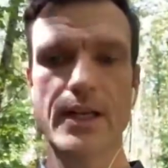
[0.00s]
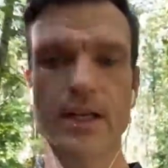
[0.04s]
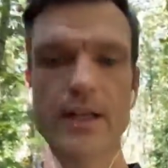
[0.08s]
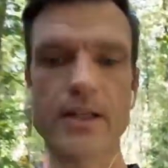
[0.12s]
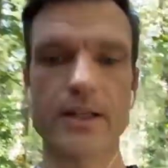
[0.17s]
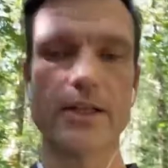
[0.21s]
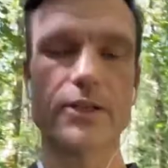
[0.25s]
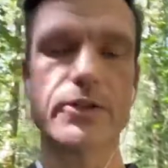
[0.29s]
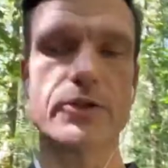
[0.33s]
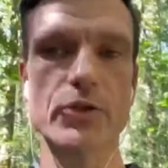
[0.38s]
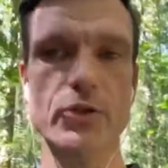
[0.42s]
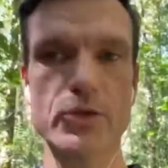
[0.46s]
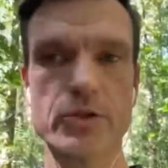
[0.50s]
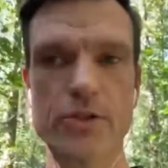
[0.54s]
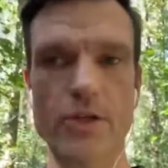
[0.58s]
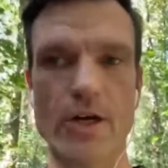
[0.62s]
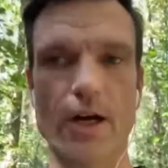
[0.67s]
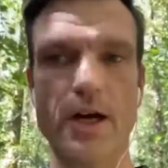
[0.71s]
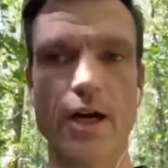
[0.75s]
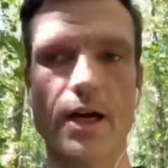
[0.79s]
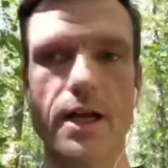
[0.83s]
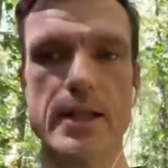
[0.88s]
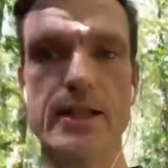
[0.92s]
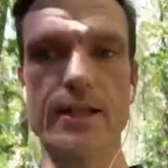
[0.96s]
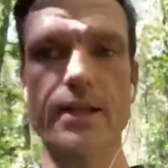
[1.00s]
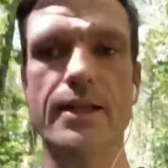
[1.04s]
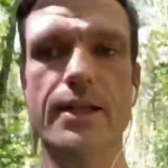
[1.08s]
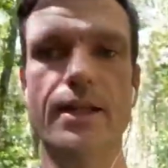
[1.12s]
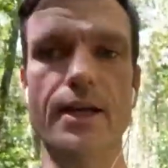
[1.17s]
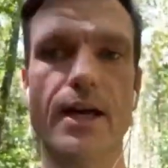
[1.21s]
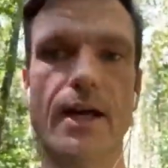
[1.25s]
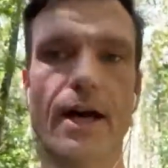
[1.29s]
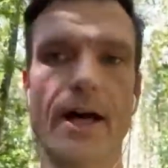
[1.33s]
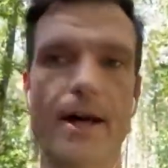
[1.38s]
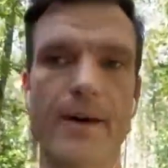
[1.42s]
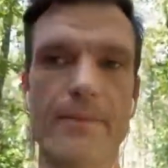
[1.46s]
the Doosan
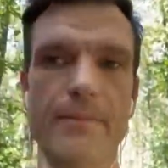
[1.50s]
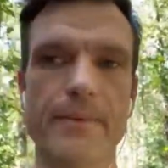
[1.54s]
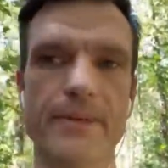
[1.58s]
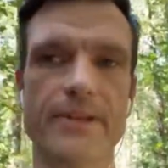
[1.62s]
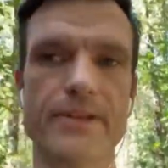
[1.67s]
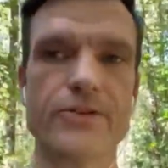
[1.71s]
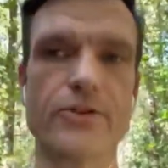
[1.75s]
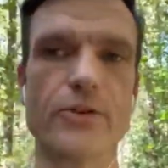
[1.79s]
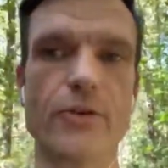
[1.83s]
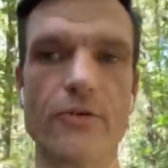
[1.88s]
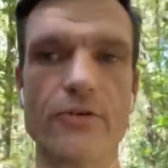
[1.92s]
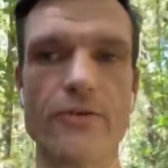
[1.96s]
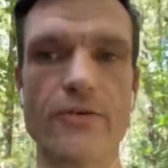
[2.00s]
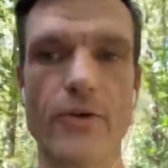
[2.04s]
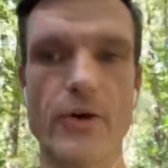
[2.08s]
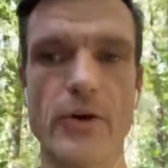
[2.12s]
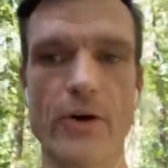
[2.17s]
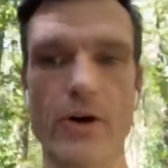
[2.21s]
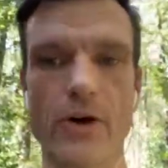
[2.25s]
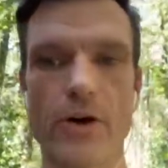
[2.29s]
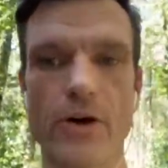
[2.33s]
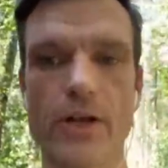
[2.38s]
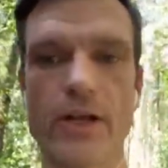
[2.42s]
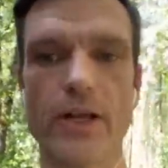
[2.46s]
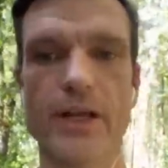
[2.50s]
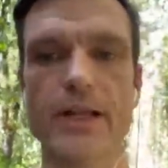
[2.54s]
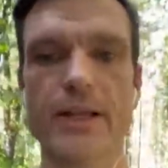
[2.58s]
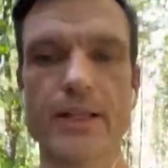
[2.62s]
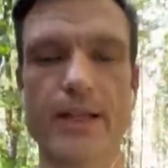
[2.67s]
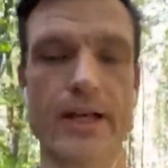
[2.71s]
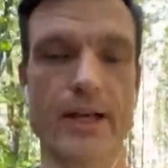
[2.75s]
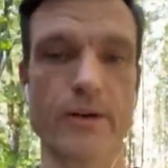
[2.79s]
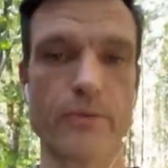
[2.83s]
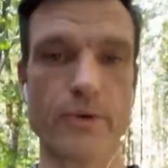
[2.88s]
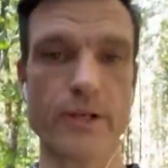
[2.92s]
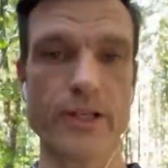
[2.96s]
and so far,
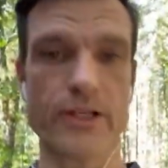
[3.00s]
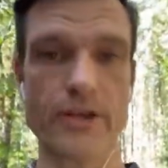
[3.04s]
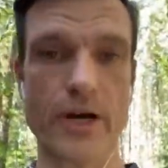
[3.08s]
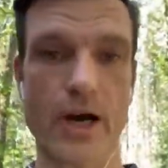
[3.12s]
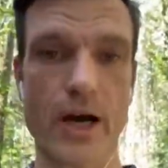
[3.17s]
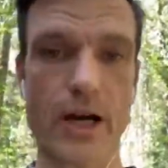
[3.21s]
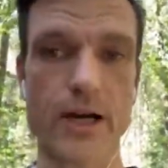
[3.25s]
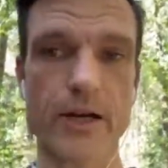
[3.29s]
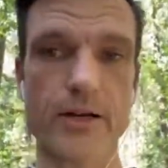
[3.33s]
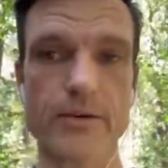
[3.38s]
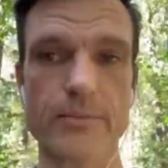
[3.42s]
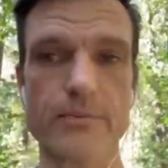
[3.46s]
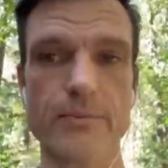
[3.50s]
they can reach higher.